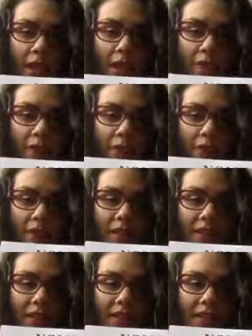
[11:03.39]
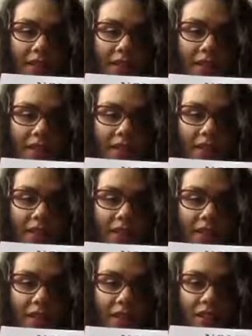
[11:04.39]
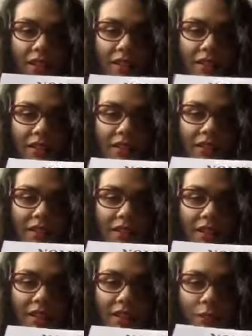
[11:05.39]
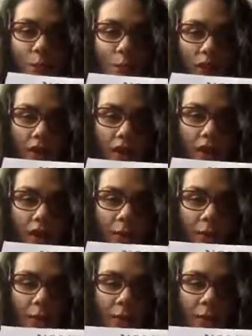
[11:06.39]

if the last letter here in this word